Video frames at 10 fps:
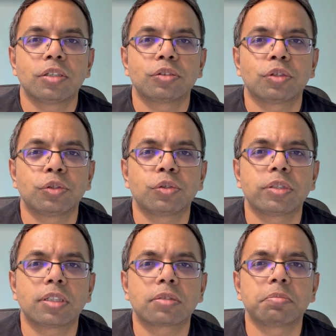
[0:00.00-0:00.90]
So you
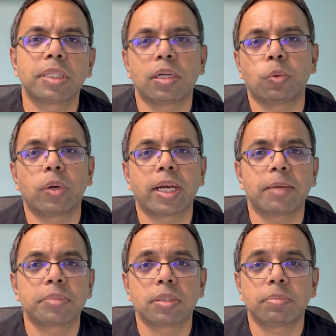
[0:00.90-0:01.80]
just build one
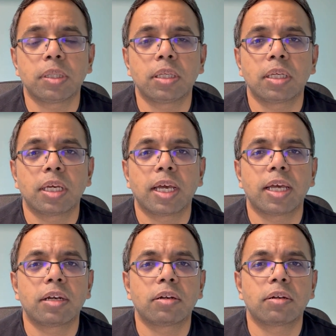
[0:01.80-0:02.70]
MCP
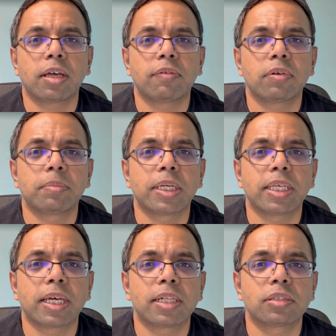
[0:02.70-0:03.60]
and everybody
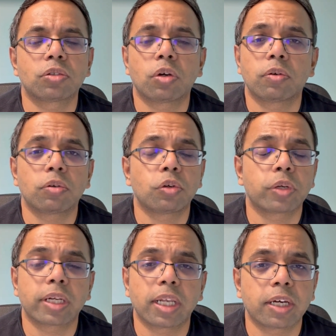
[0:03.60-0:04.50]
else, or you
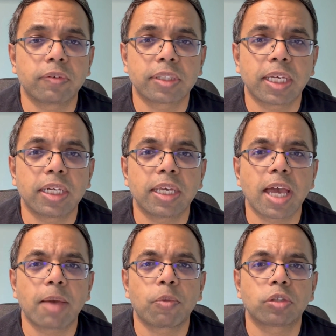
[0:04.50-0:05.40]
can connect with any
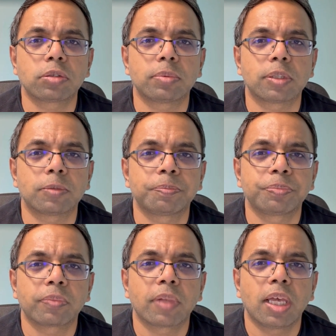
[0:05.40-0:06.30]
AI possible.
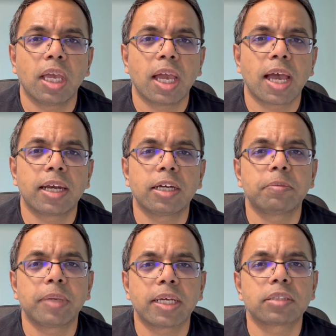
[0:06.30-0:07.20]
And it
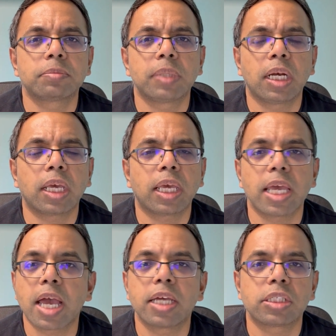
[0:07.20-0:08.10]
makes building
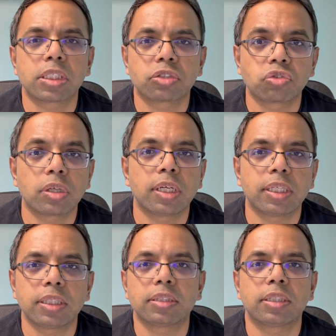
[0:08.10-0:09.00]
AI agents really
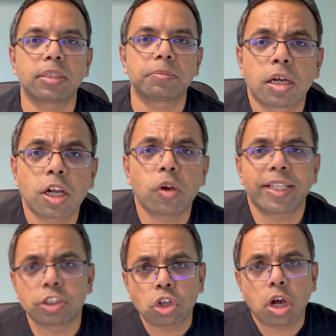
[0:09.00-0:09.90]
easy. Now
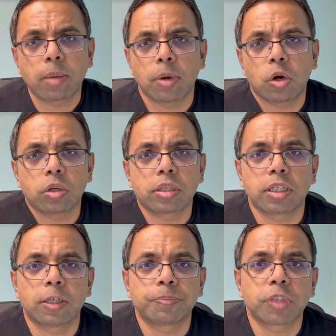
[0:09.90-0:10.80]
let's talk about
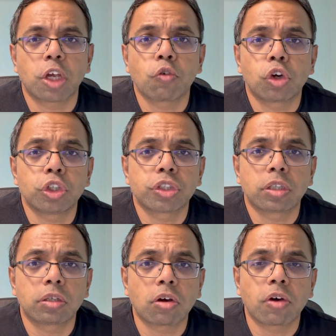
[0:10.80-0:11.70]
the
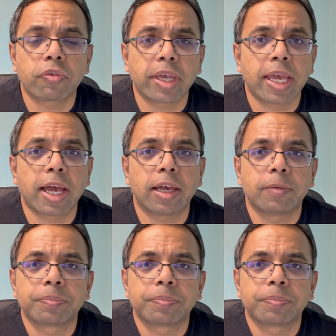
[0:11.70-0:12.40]
evolution of AI.